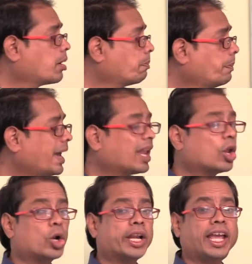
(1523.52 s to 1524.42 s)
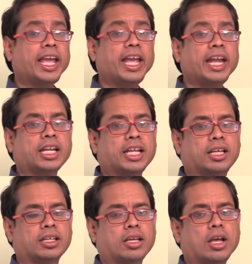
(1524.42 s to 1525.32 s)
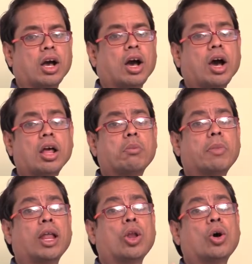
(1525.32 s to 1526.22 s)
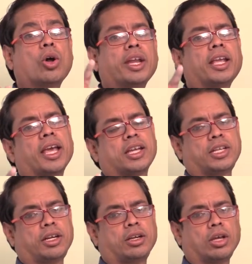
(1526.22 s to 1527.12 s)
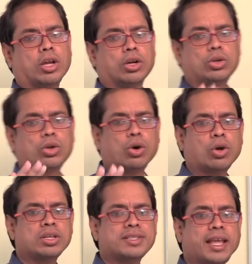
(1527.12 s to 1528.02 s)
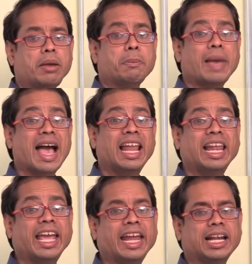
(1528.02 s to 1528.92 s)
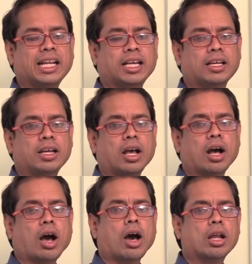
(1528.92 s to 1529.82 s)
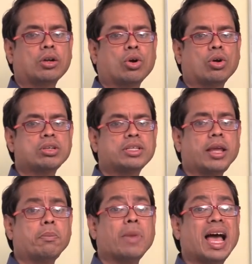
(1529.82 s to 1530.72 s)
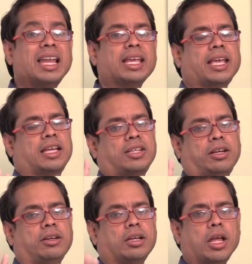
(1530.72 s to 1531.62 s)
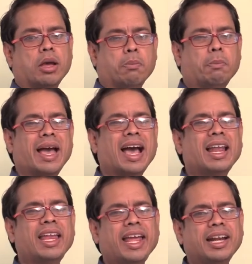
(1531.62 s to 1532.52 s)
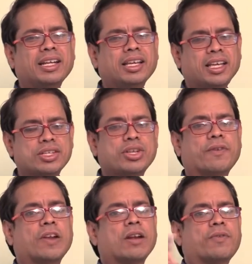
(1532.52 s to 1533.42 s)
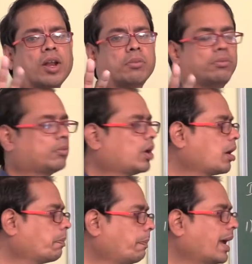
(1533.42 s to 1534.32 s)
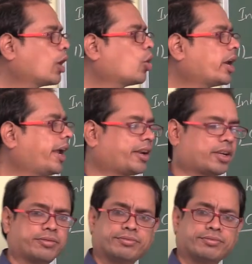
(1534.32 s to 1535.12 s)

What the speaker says: Malonate or malonic acid. Don't say malate or don't say malic acid. Malate is different from malonate.